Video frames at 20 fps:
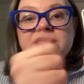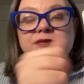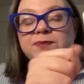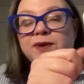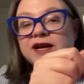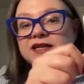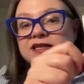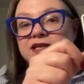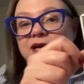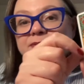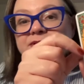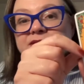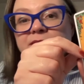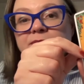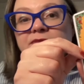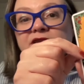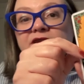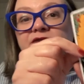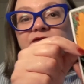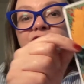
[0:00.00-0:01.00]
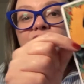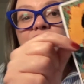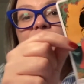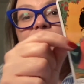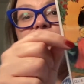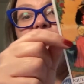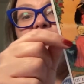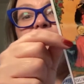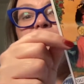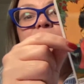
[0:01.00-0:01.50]
picked up something for
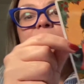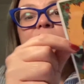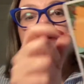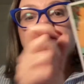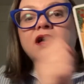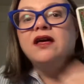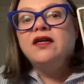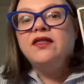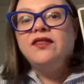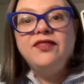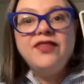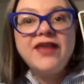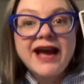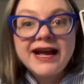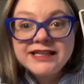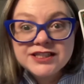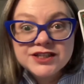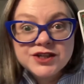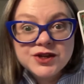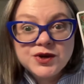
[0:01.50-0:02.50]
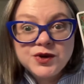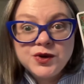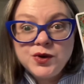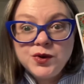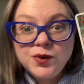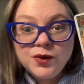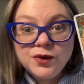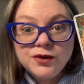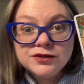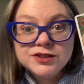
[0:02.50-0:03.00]
you, that's
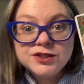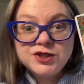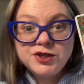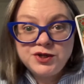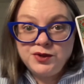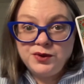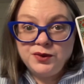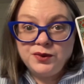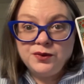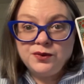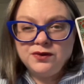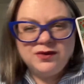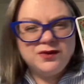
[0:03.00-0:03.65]
cool too.